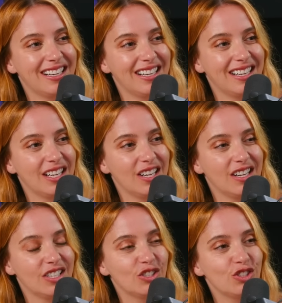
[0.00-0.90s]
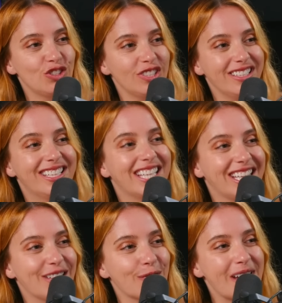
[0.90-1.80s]

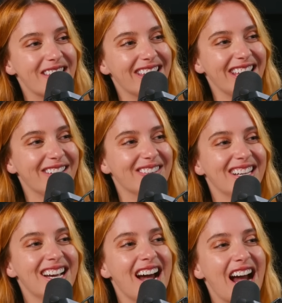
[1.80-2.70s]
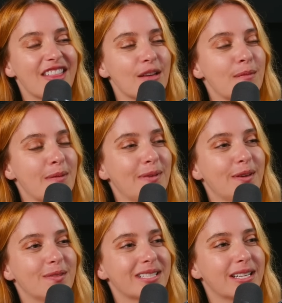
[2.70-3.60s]
The way that you, I thought maybe
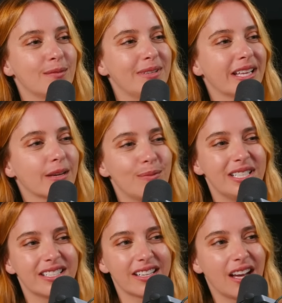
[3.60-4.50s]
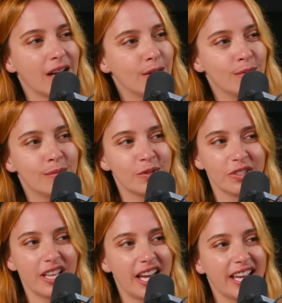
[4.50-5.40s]
it was going to be like a piece of gum or
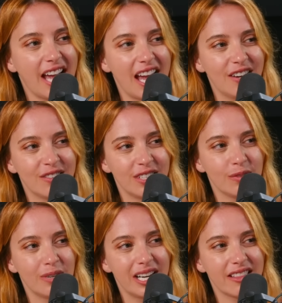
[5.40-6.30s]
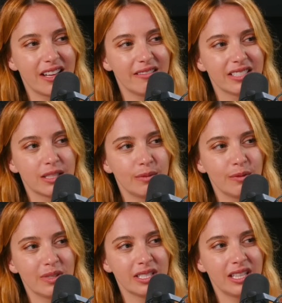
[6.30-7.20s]
like, I don't know what I thought it was going to be. It
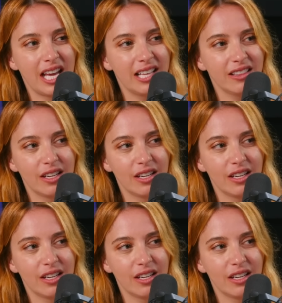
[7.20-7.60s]
wasn't that though.